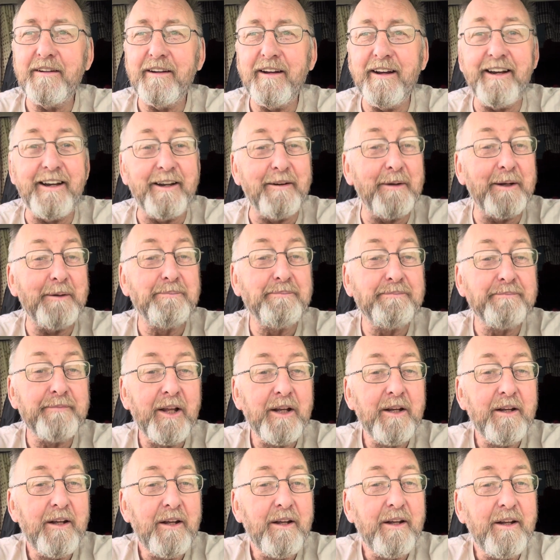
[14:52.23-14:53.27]
Anyway,
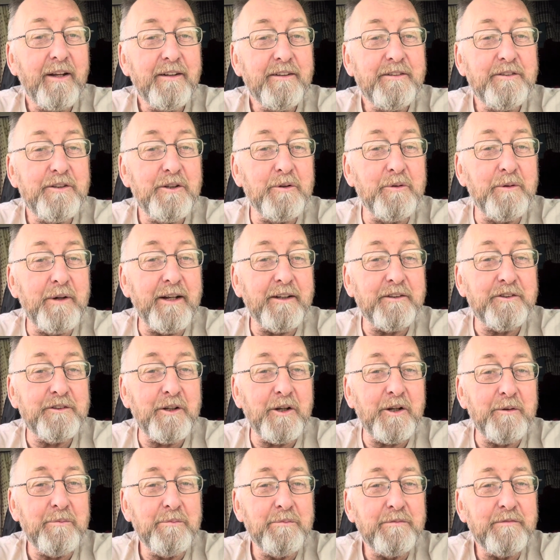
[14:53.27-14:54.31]
till next
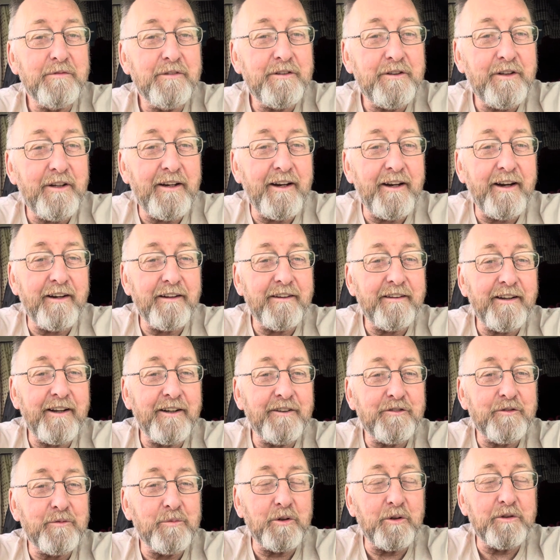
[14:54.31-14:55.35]
time. See you later.
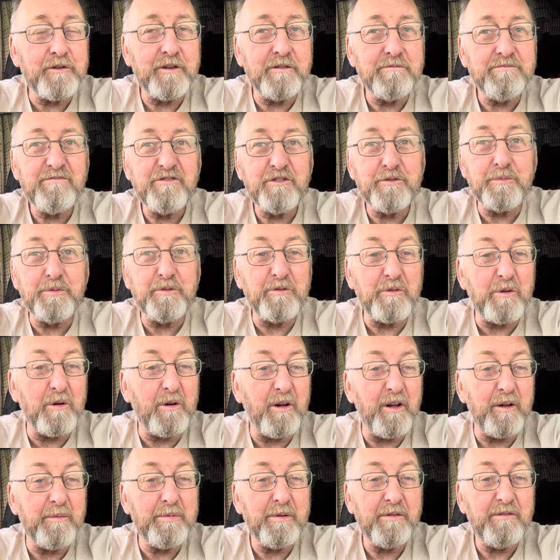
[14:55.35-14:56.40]
Thanks for watching.
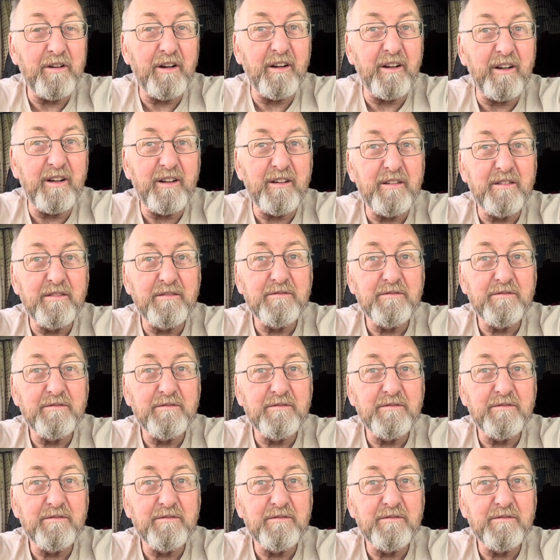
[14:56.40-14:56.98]
Subscribe, like.